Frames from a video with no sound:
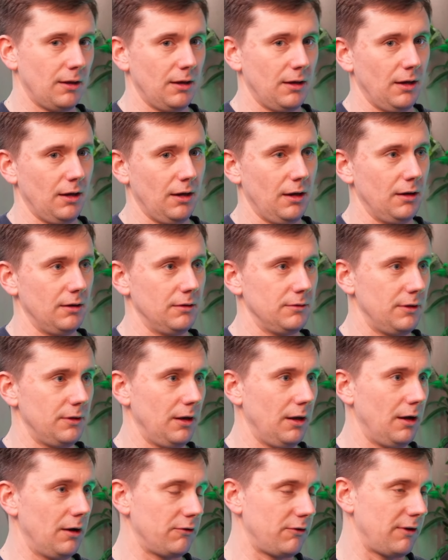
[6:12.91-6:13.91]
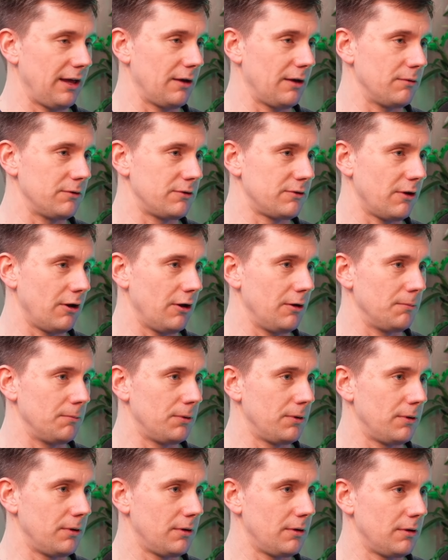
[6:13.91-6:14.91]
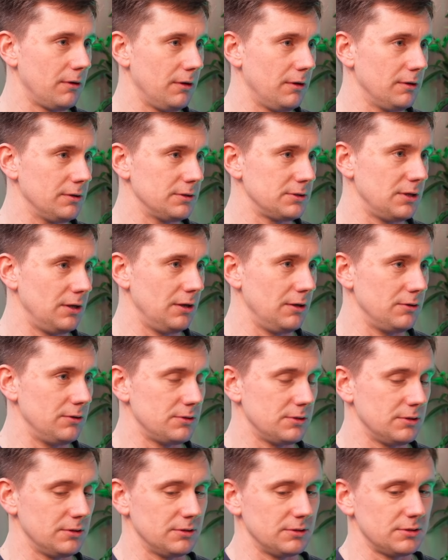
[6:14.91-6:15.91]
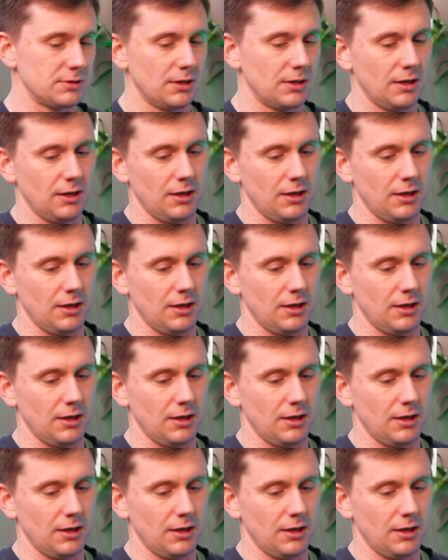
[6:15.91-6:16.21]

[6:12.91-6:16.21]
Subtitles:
the large language type solutions,